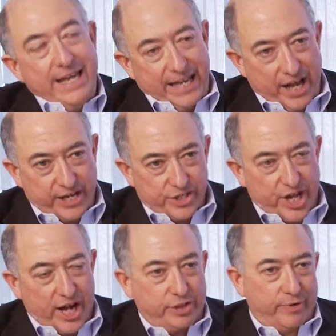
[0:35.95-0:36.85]
He got his
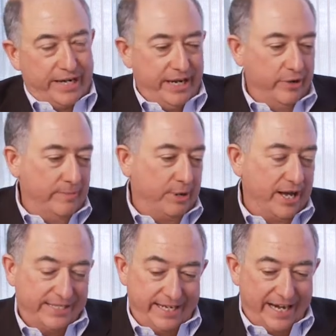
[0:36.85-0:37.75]
doctorate here in
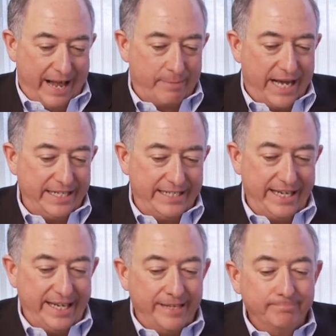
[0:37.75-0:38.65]
Boston at
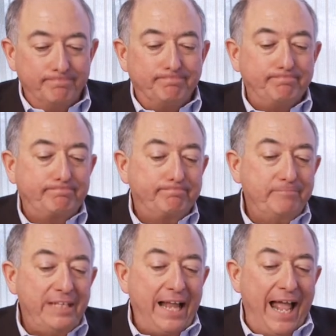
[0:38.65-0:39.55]
MIT.
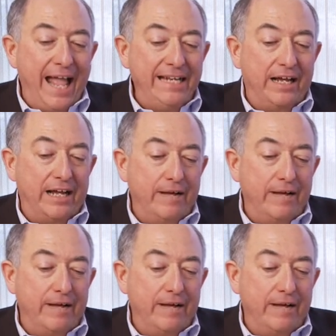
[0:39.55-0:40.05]
And